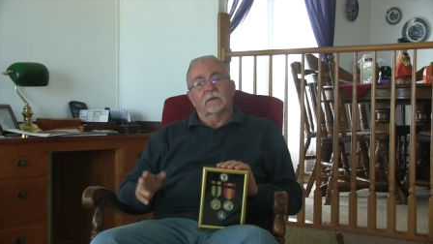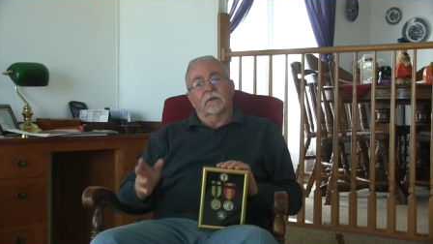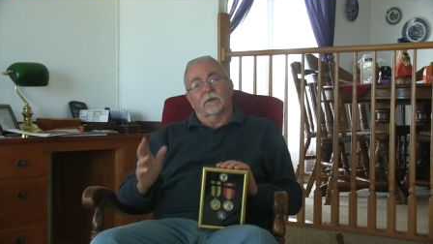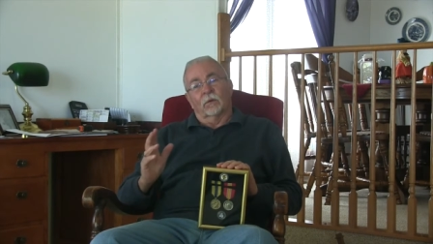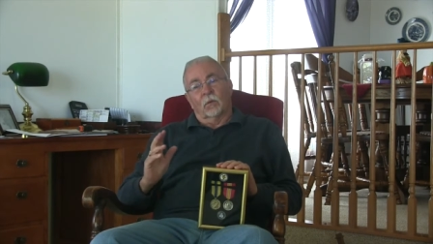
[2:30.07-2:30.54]

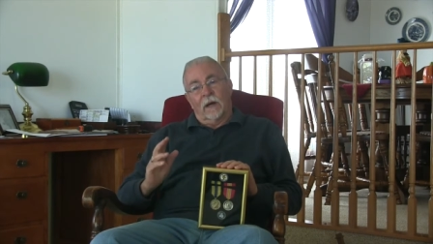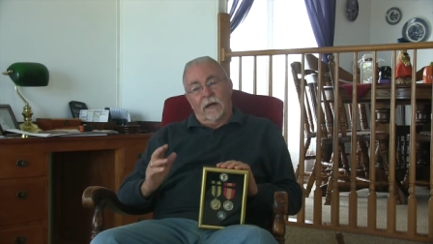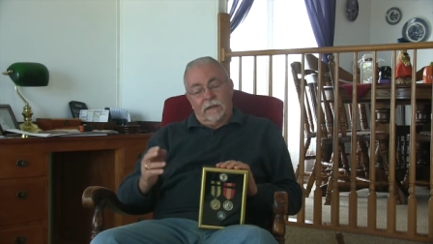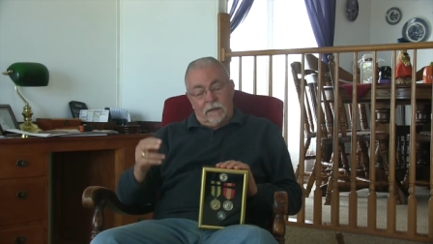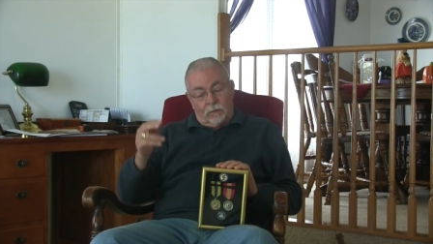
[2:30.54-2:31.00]
to the
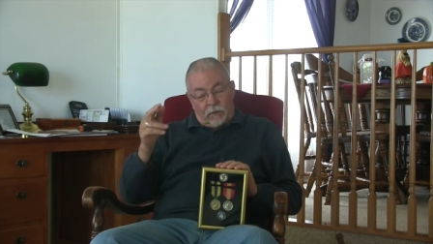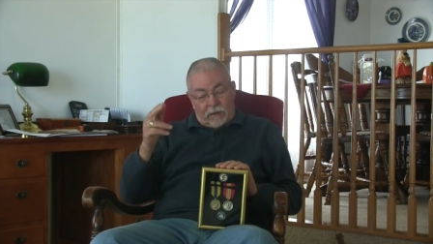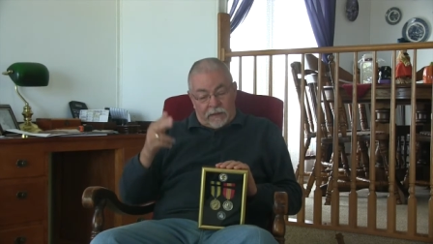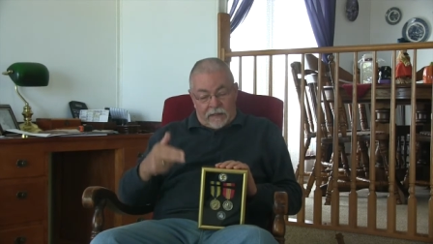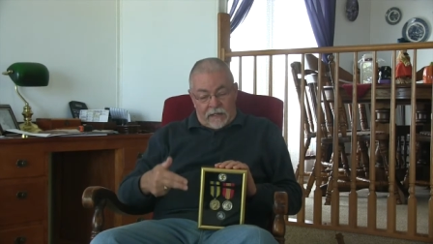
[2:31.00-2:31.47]
windup
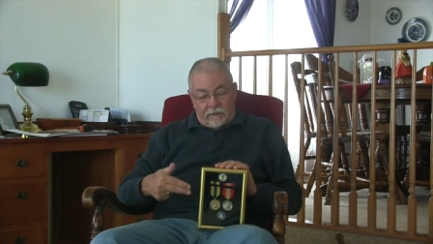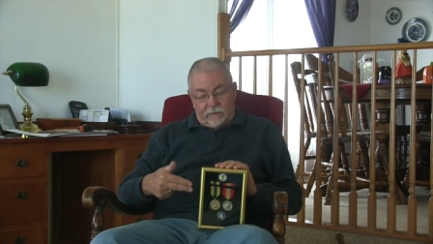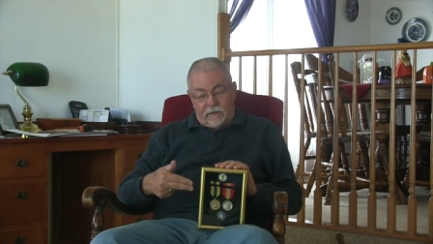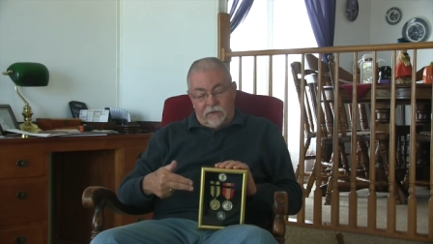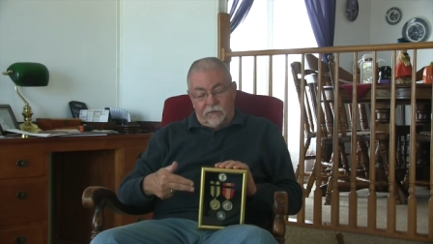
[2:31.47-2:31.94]
when I got
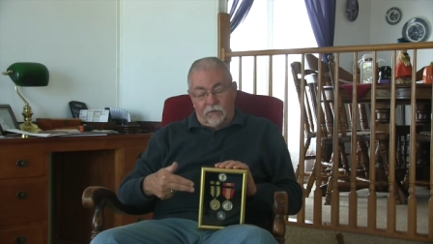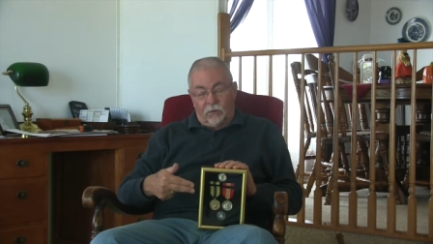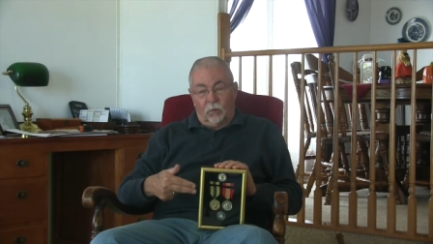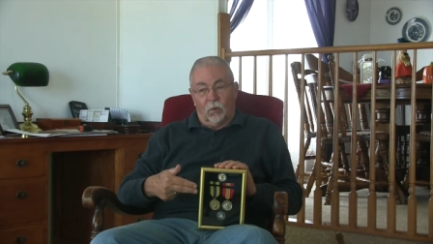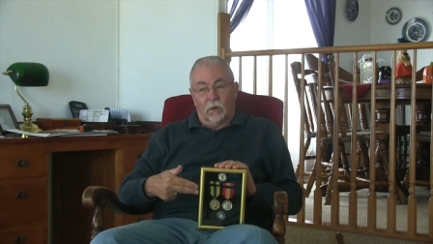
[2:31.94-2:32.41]
these
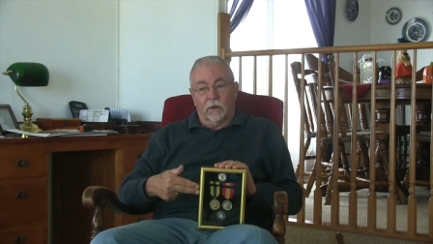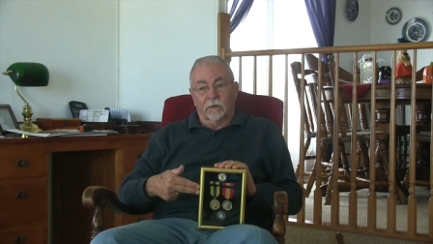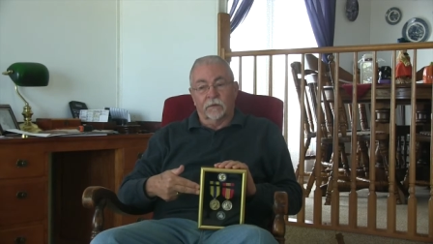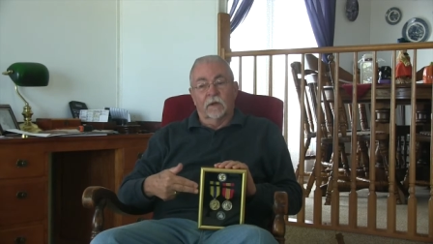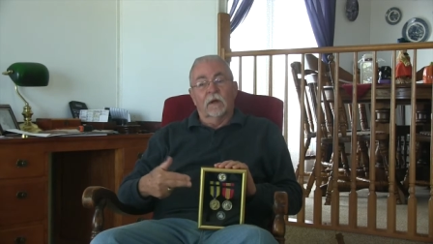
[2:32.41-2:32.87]

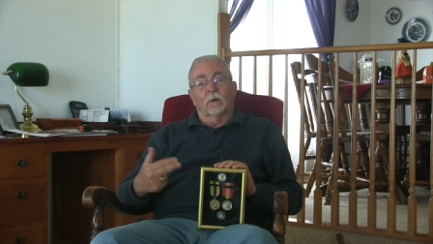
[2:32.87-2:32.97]
awards,